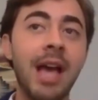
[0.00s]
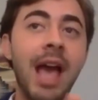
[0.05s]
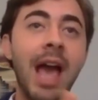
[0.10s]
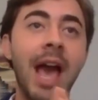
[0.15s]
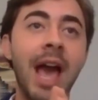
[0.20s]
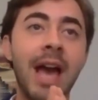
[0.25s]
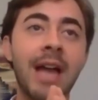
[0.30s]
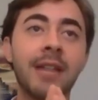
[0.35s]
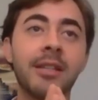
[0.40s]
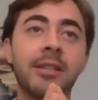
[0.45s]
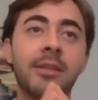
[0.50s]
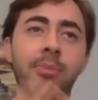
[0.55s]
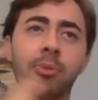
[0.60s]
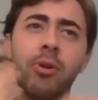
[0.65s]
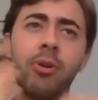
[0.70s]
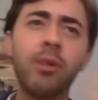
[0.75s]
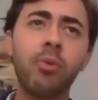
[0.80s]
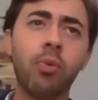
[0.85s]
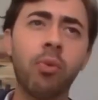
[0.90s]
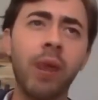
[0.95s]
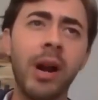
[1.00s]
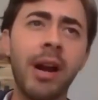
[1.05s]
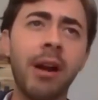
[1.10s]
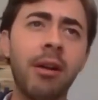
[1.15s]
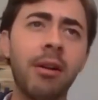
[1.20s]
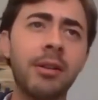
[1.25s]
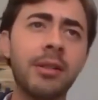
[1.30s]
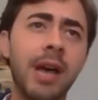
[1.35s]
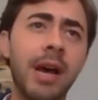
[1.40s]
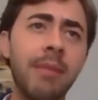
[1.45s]
And it's a pretty
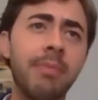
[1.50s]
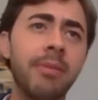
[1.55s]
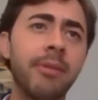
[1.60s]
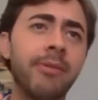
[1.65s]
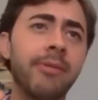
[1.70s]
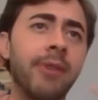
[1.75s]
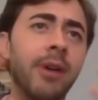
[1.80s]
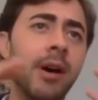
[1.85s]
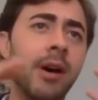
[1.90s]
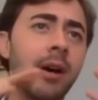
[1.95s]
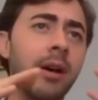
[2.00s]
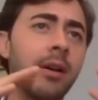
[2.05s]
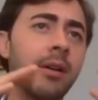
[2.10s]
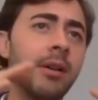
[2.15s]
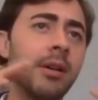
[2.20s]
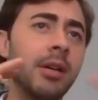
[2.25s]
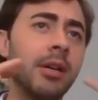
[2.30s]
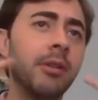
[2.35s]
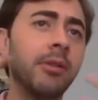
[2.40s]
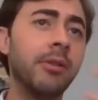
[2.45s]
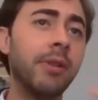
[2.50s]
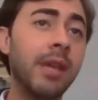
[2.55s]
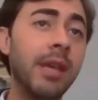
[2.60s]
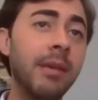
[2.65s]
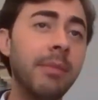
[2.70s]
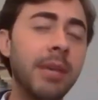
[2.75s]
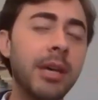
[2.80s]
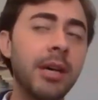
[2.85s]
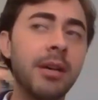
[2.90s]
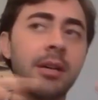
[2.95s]
rare type of uh,
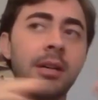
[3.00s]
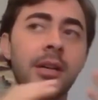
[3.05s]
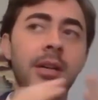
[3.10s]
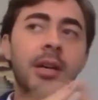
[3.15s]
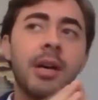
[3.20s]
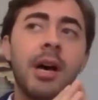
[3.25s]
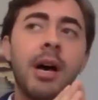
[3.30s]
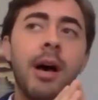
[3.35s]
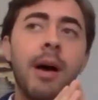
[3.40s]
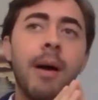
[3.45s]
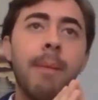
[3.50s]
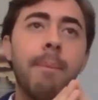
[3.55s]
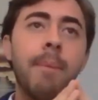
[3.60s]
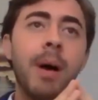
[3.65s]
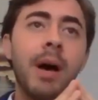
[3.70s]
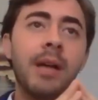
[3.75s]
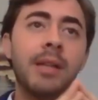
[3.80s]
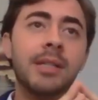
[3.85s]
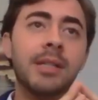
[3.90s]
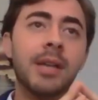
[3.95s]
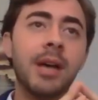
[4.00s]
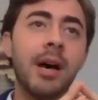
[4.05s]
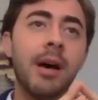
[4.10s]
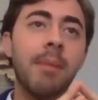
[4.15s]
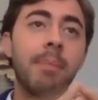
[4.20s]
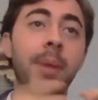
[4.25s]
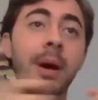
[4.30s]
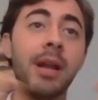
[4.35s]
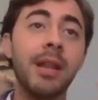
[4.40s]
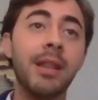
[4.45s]
leukemia, uh, but,
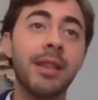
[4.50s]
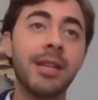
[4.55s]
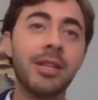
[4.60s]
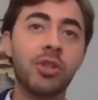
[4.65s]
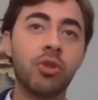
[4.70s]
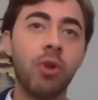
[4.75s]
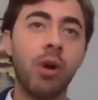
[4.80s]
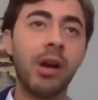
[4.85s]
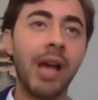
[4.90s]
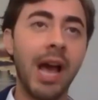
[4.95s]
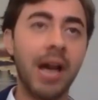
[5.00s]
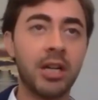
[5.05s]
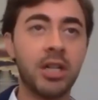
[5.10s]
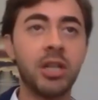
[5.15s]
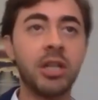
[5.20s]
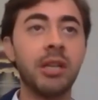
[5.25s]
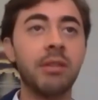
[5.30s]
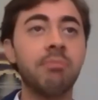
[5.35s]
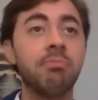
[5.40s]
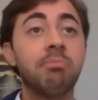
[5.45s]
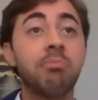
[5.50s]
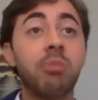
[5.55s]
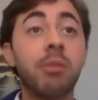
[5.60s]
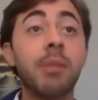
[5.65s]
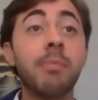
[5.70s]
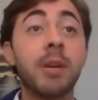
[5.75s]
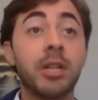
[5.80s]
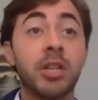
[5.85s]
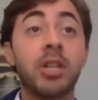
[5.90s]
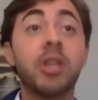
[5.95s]
uh, but this drug actually
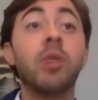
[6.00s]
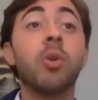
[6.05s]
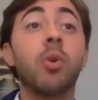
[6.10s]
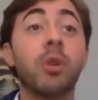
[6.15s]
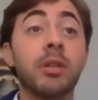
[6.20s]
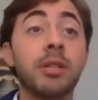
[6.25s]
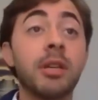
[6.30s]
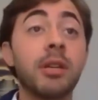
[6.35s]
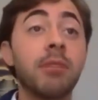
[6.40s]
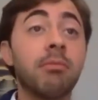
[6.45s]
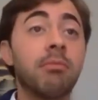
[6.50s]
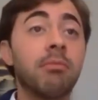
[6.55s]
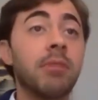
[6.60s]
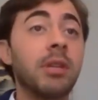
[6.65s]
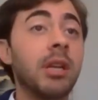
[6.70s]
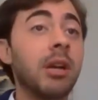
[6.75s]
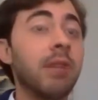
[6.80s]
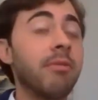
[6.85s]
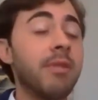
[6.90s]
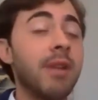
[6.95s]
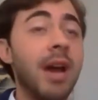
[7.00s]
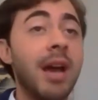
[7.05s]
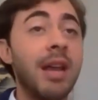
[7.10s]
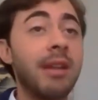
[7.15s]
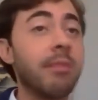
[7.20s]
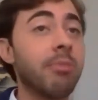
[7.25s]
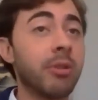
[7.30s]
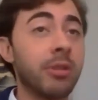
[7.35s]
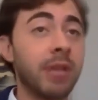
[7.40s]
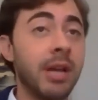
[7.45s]
pretty much cures it, you know,
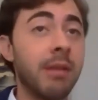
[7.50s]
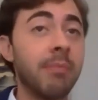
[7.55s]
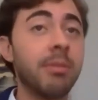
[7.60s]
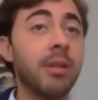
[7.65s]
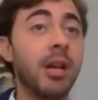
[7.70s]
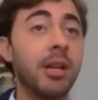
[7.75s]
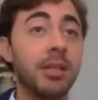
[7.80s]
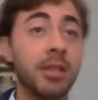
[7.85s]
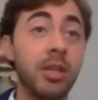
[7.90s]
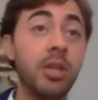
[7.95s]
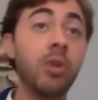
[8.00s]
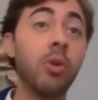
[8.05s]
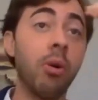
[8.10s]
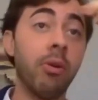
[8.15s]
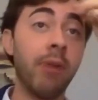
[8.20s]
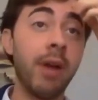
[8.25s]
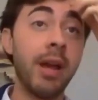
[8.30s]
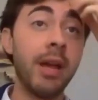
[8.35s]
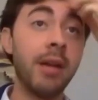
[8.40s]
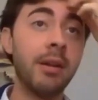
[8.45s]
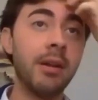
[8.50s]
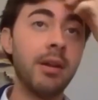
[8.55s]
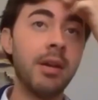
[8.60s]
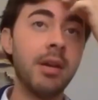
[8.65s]
ninety percent plus cure rate.